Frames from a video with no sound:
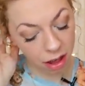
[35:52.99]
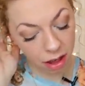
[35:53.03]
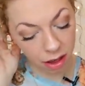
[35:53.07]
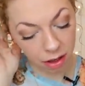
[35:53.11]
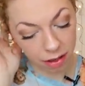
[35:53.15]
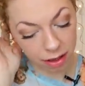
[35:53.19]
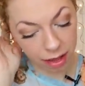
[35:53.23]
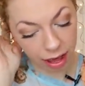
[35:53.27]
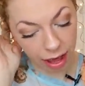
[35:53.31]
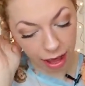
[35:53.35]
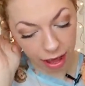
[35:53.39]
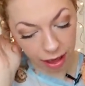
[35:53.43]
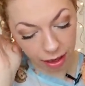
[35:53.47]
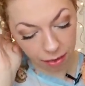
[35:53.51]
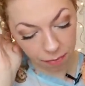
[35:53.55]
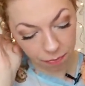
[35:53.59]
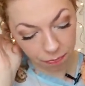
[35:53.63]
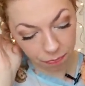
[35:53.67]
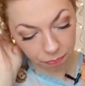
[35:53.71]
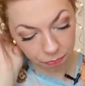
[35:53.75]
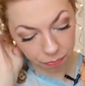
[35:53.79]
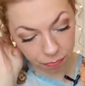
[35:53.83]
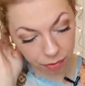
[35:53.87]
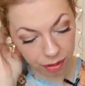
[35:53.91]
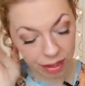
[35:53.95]
Okay,
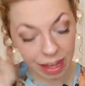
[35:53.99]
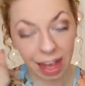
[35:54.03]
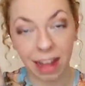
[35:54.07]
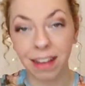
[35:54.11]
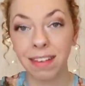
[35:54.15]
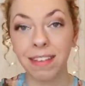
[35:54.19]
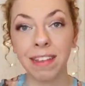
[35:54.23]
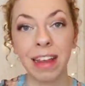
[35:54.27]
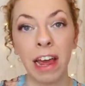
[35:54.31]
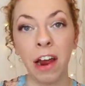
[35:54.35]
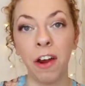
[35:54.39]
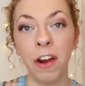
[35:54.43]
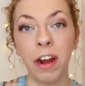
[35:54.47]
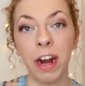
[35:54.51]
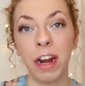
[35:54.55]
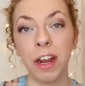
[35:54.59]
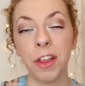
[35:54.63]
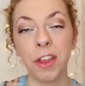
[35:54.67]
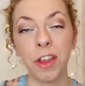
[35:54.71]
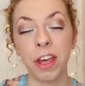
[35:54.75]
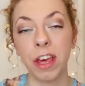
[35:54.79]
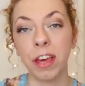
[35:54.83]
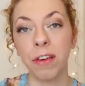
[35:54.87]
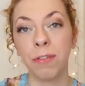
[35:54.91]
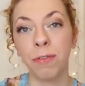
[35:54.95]
Cancerian
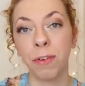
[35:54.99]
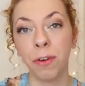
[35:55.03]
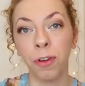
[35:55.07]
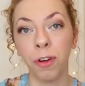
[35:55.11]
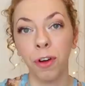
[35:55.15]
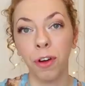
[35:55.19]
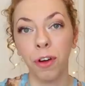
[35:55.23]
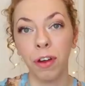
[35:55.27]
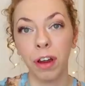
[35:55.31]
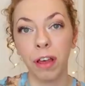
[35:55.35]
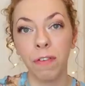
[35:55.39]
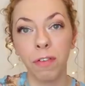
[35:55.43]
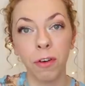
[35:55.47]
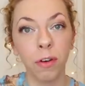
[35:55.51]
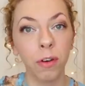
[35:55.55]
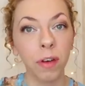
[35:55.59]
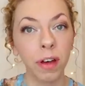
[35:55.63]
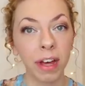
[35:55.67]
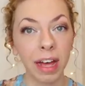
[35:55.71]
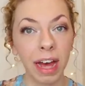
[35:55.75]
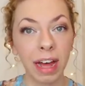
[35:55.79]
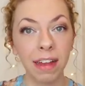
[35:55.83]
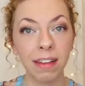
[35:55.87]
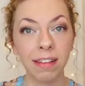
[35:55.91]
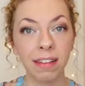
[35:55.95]
energy, full on. If you're
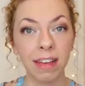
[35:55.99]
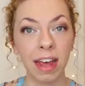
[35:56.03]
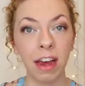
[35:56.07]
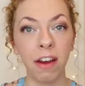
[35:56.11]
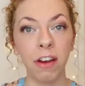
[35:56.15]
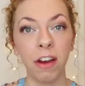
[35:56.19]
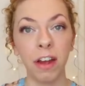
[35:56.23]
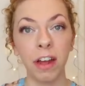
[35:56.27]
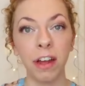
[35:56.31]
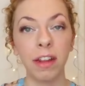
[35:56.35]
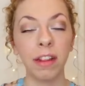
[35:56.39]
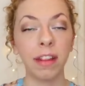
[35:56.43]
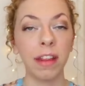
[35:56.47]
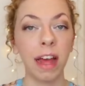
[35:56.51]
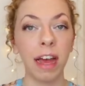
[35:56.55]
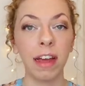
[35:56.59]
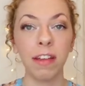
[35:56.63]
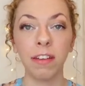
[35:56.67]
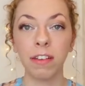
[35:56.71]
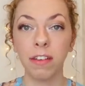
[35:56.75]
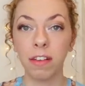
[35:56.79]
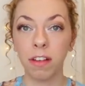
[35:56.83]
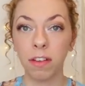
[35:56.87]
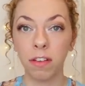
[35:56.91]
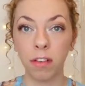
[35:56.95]
not Cancerian, that
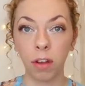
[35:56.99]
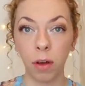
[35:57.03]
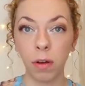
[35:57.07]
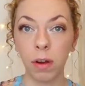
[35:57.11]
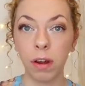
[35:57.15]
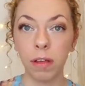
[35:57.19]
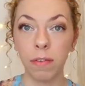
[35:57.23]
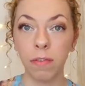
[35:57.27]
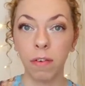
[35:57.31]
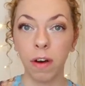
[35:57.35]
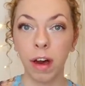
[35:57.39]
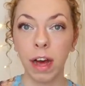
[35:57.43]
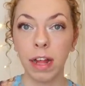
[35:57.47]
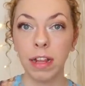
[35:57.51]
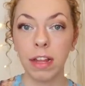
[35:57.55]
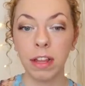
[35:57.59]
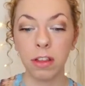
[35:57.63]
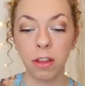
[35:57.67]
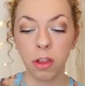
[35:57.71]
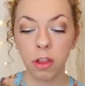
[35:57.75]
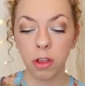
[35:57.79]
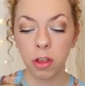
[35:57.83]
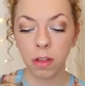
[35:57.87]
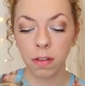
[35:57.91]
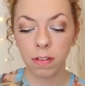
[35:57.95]
is totally fine.
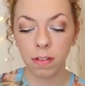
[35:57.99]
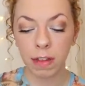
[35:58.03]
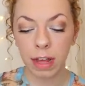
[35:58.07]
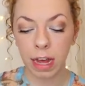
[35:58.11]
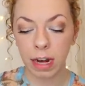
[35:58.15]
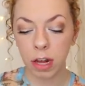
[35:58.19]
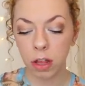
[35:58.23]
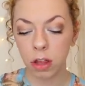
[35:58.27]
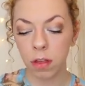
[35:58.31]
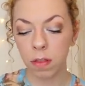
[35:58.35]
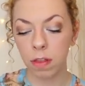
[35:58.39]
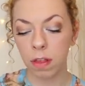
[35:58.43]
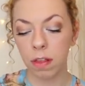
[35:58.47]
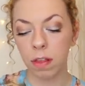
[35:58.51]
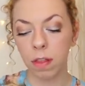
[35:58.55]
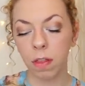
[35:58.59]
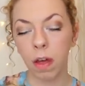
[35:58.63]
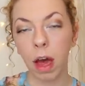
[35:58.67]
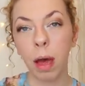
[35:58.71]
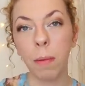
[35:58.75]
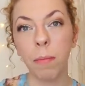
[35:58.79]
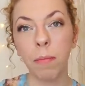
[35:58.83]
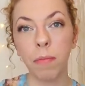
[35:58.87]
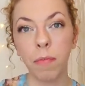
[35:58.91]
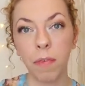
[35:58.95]
This is just the energy that,
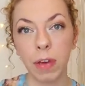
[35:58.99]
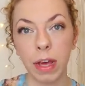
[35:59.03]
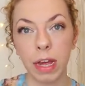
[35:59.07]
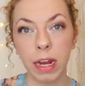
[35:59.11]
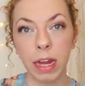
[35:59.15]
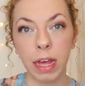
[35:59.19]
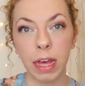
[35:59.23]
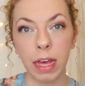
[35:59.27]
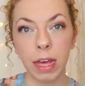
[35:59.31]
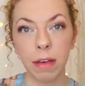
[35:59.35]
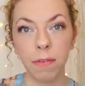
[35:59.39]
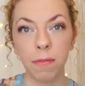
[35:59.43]
that I'm feeling.